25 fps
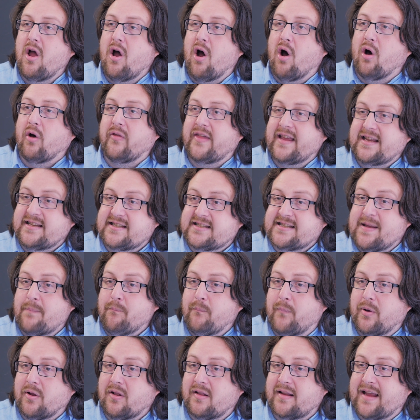or these
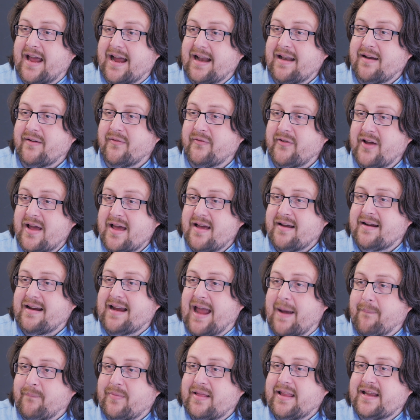simple kind of
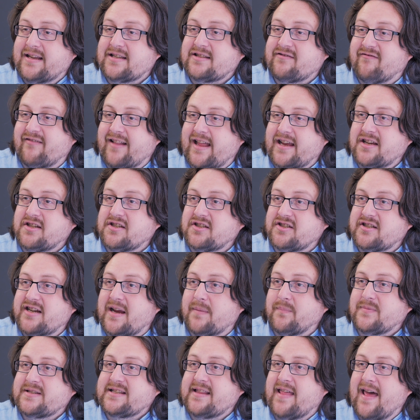capitalist
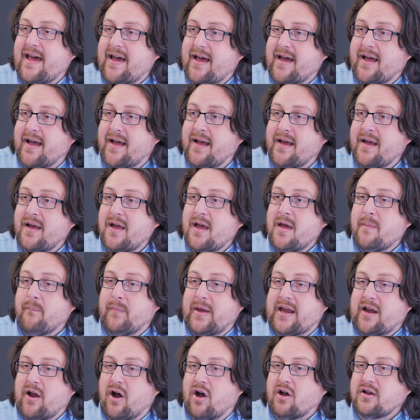relationships there,
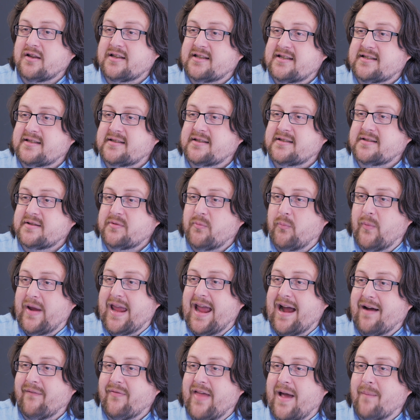because we
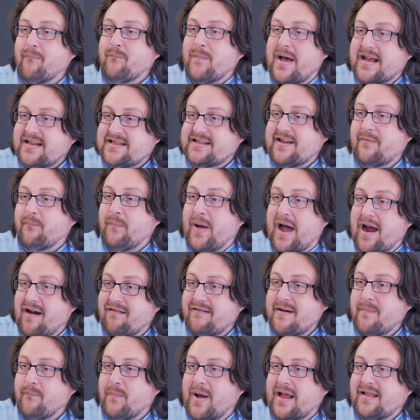have that massive
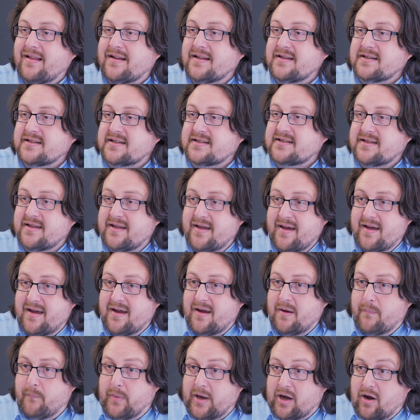power imbalance,
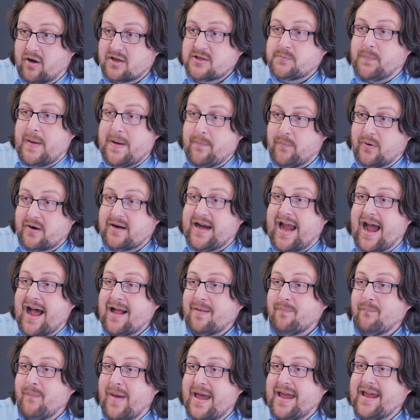because people
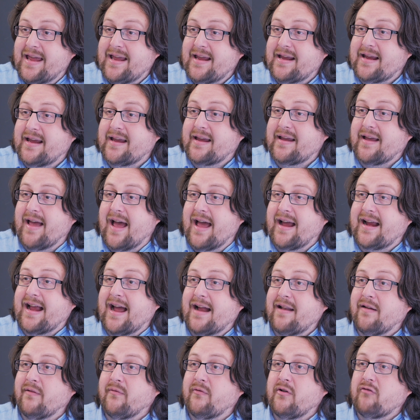can't make a
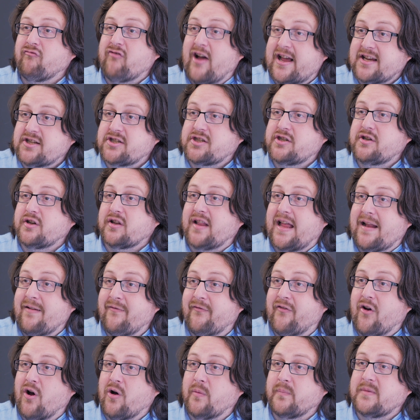kind of rational,
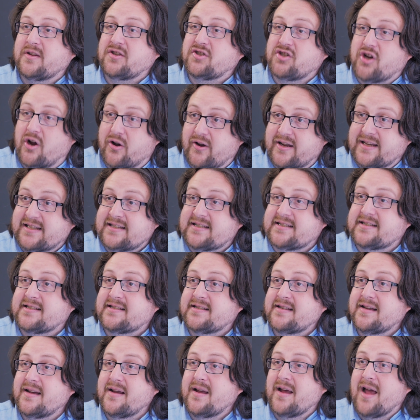informed
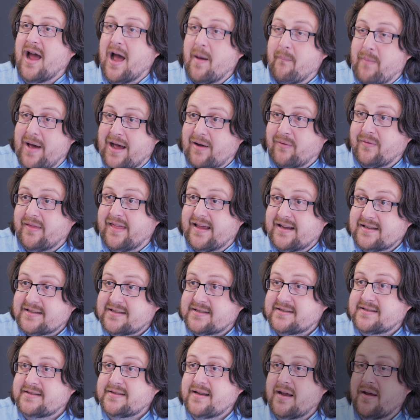choice about
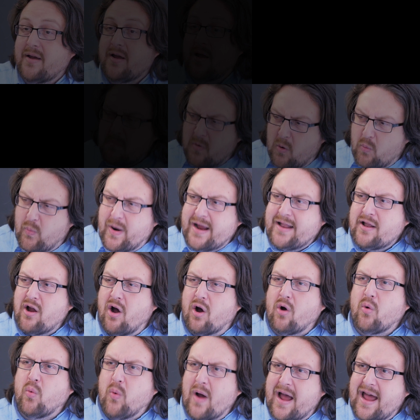this. We're
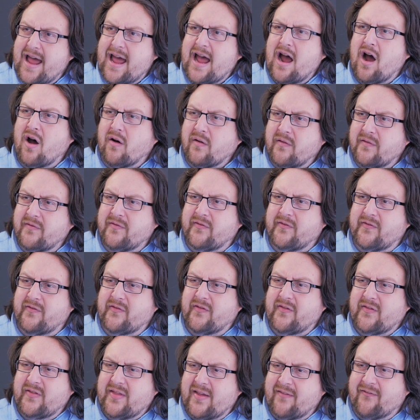not aware of
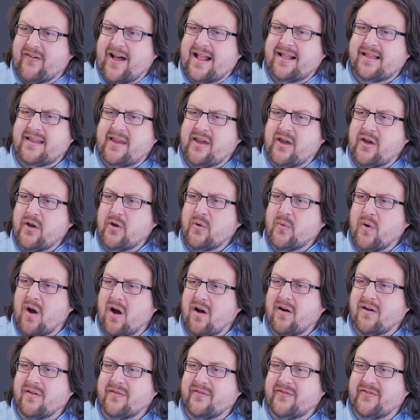the value
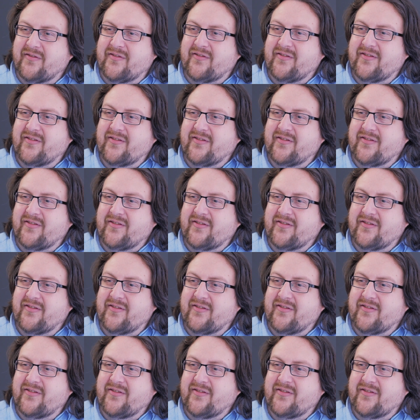of